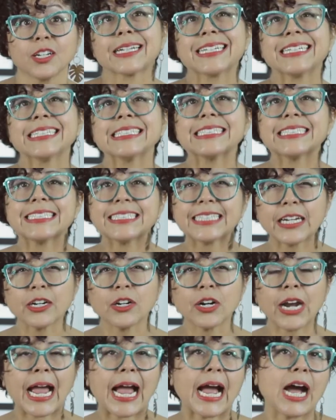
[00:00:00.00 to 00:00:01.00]
Consider
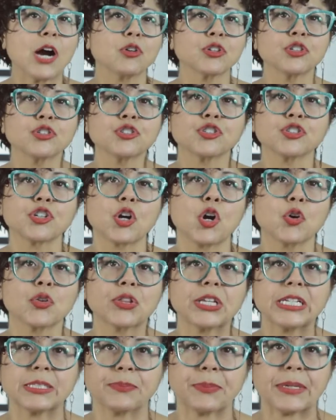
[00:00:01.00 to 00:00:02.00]
how you show
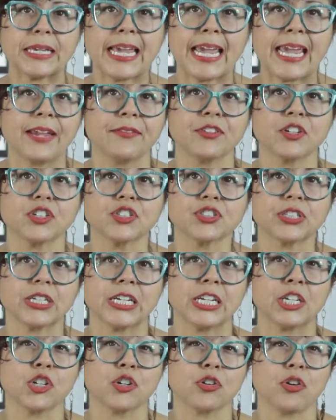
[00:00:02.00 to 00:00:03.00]
these behaviors
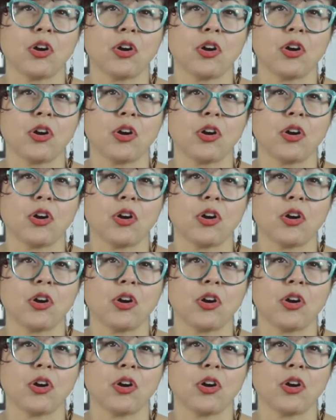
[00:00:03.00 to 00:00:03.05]
in your